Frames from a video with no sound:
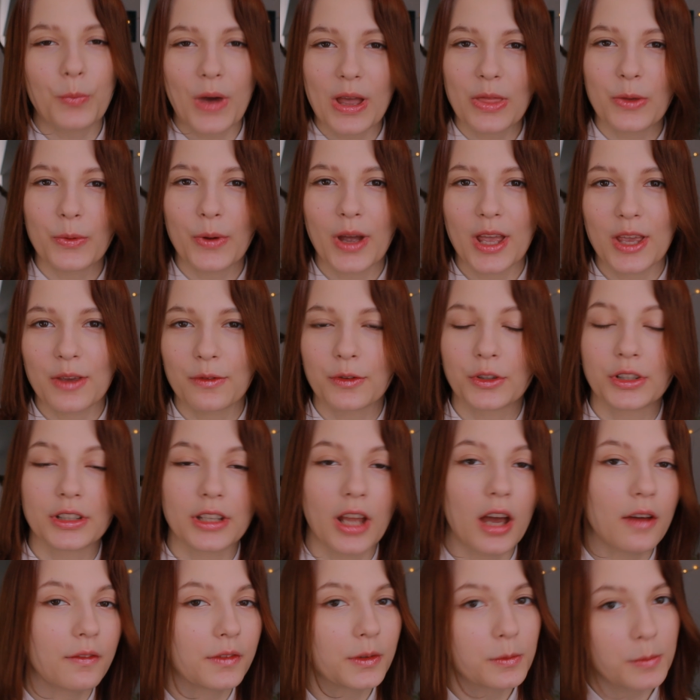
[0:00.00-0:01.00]
by the way, if you're
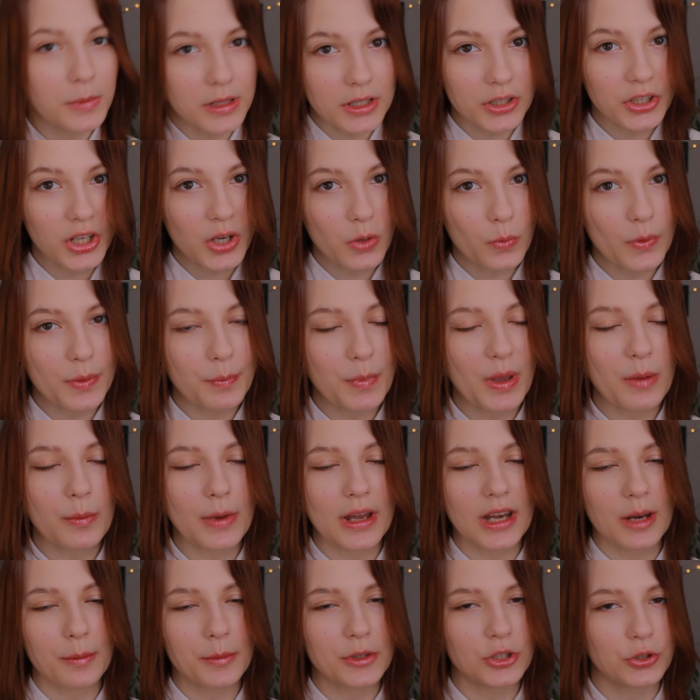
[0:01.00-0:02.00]
not familiar with me,
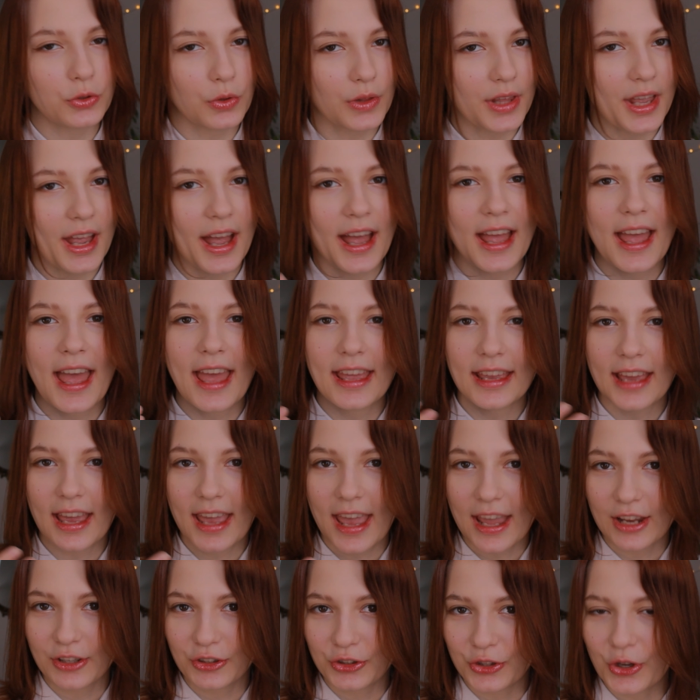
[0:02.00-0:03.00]
my name is Julia,
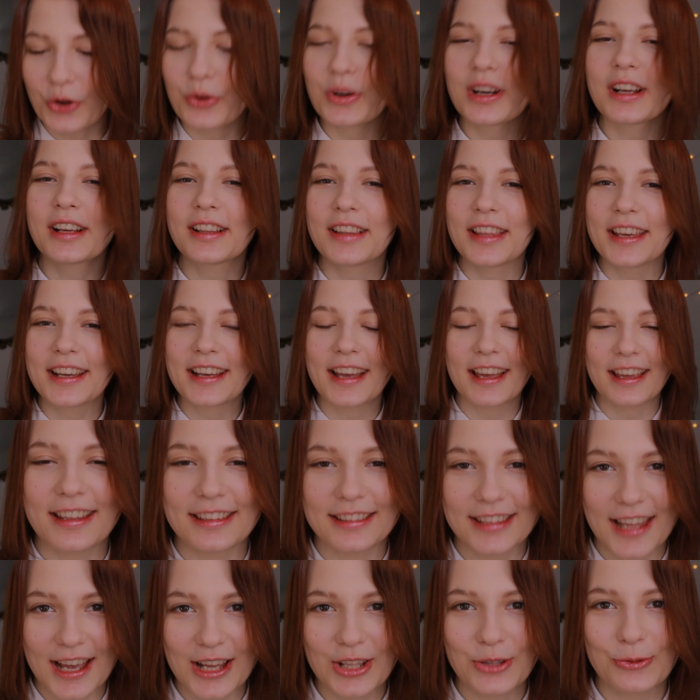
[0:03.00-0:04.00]
aka Donut Click,
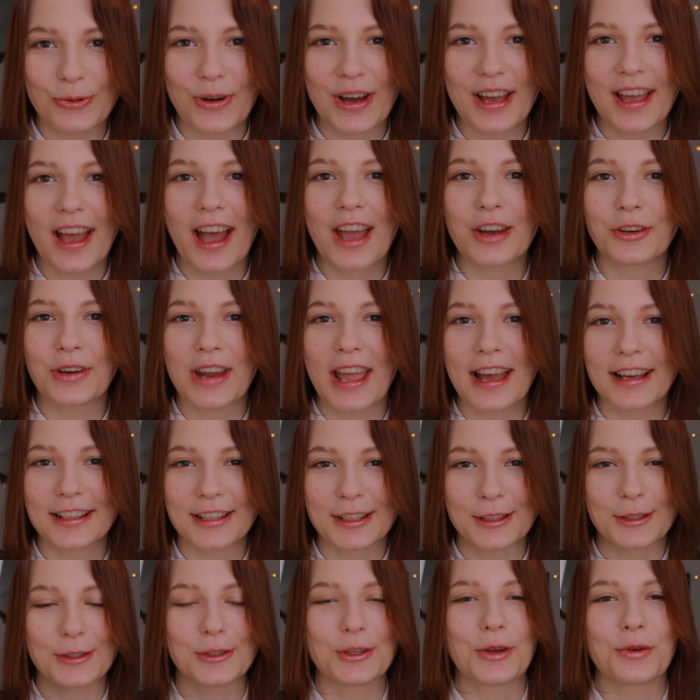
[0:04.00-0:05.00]
and that's why I
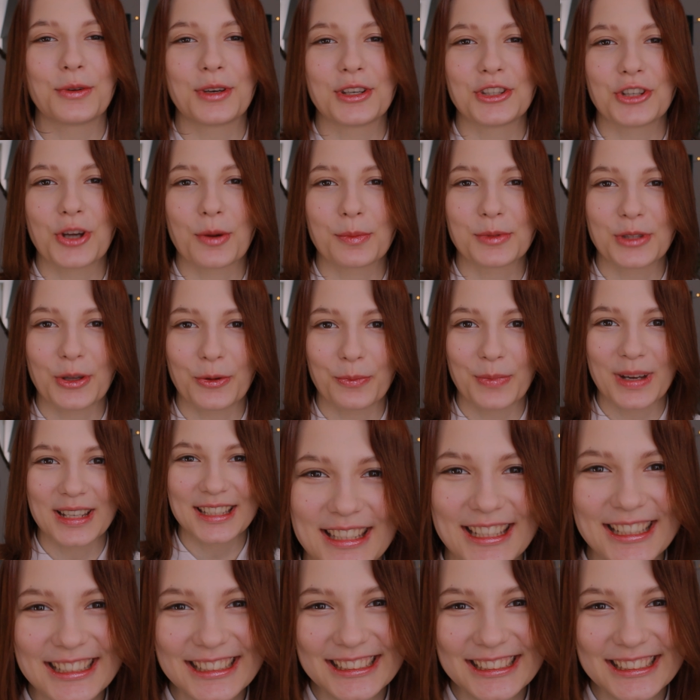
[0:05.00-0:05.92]
reacted to Donut Shop so much.